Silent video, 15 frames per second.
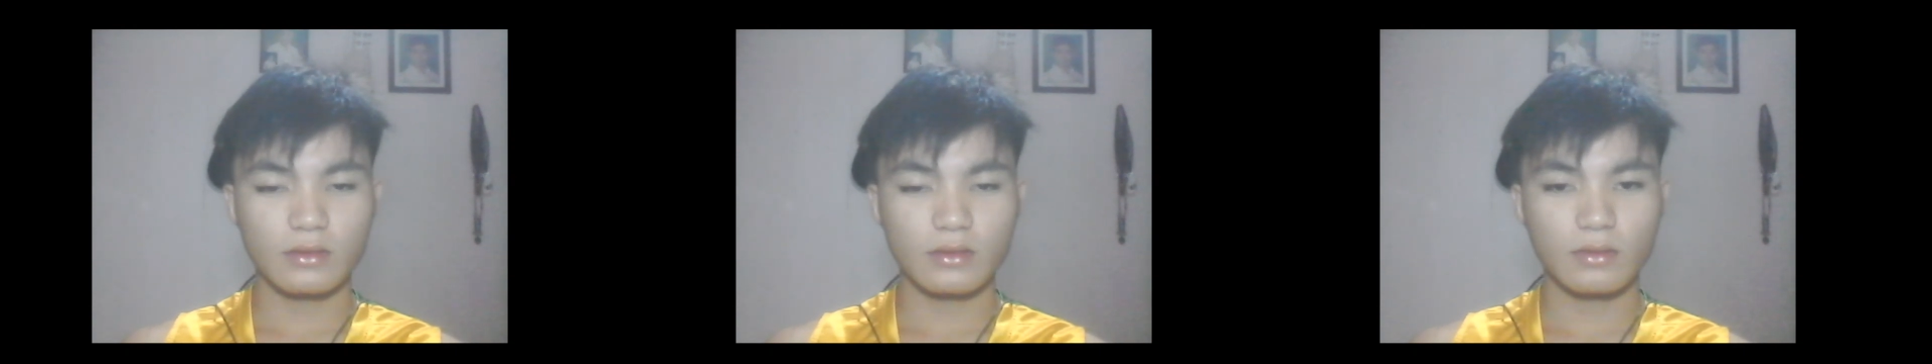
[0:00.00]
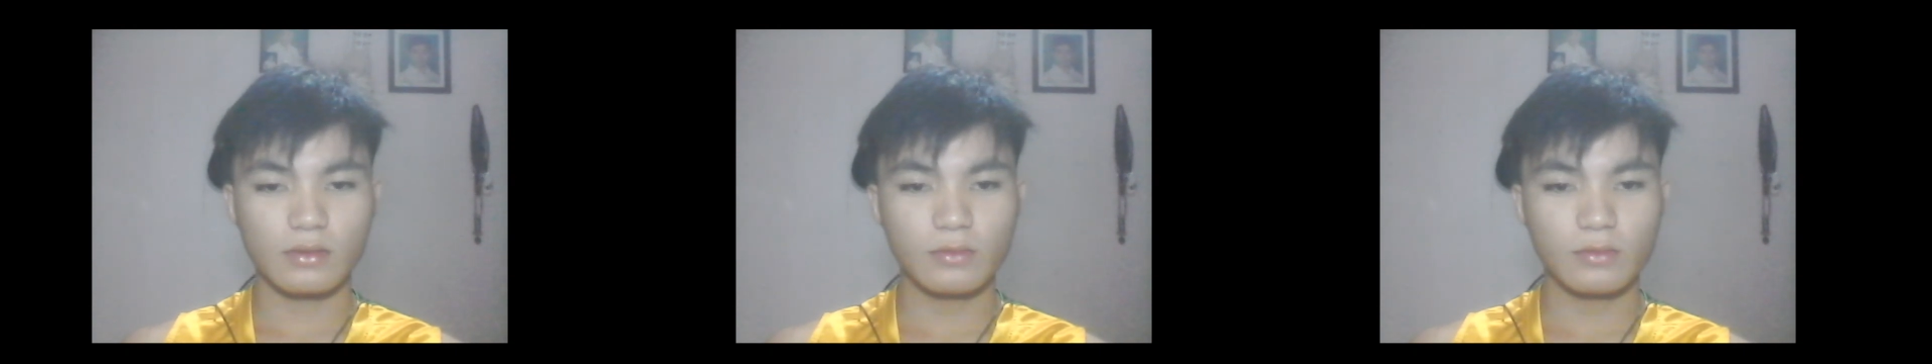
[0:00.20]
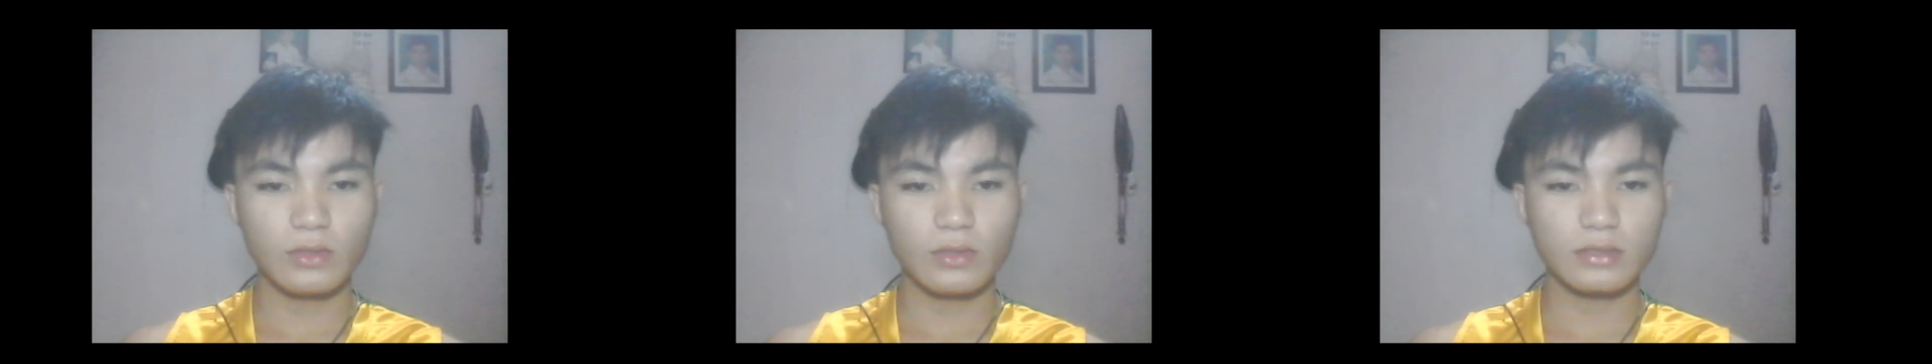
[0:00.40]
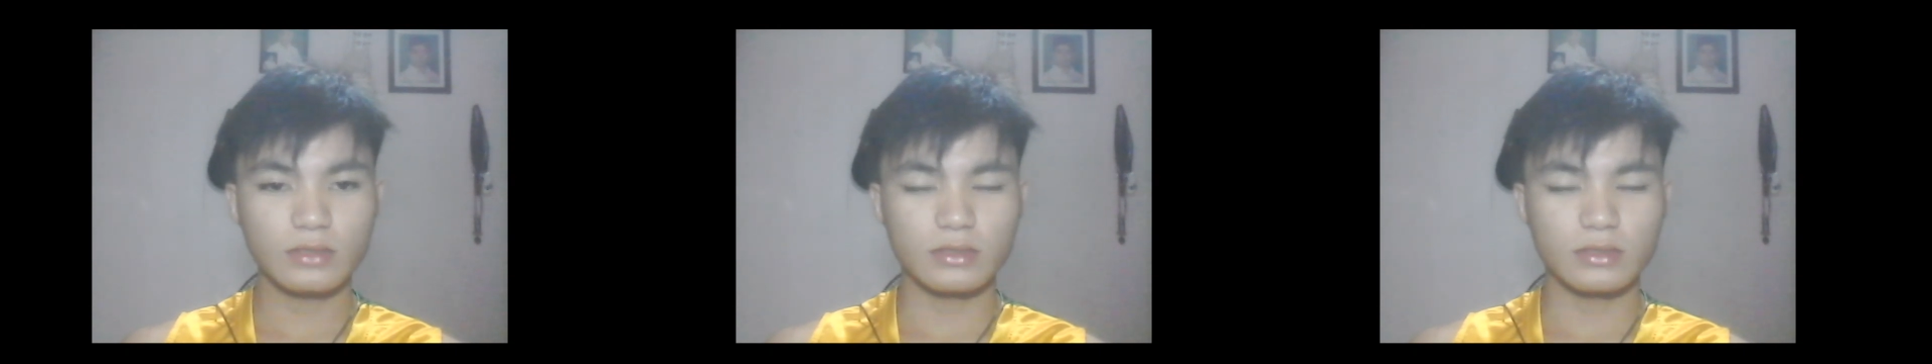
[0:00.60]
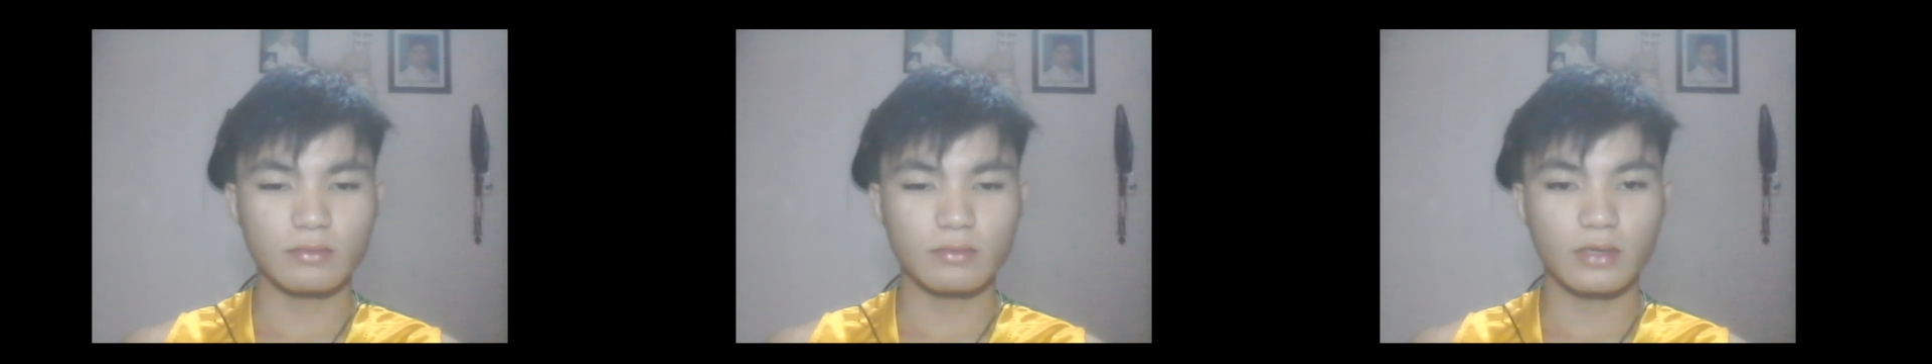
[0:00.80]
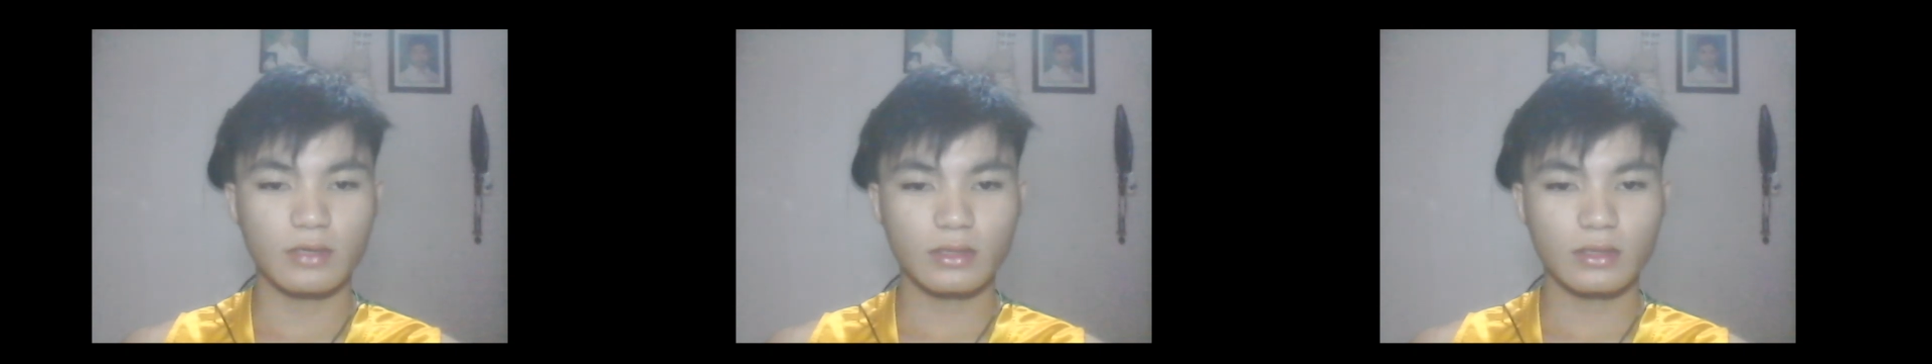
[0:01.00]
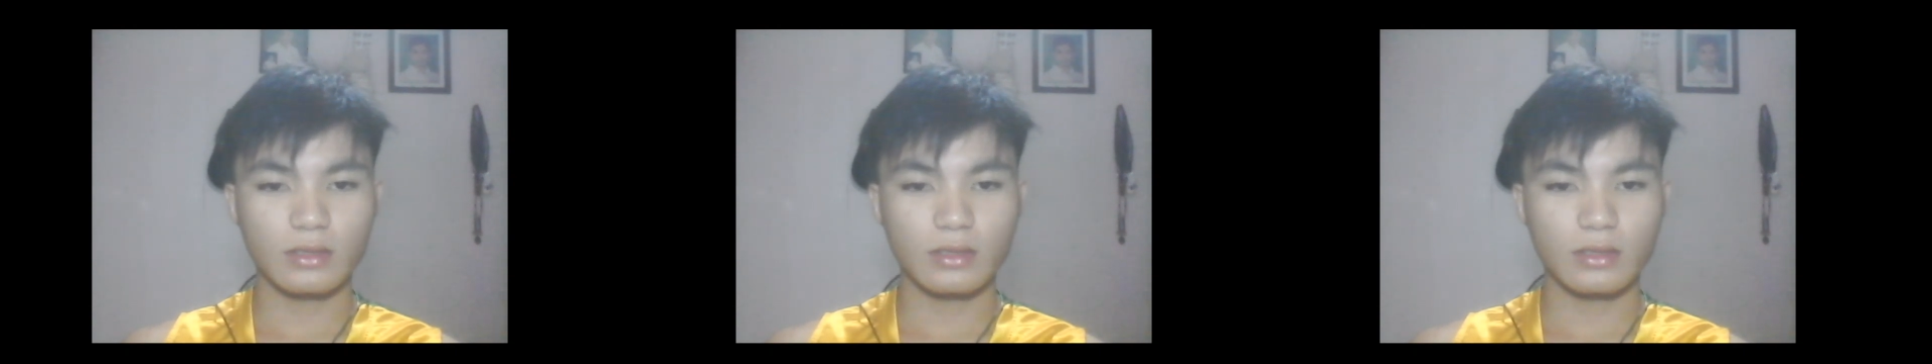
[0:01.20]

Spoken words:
WLC, but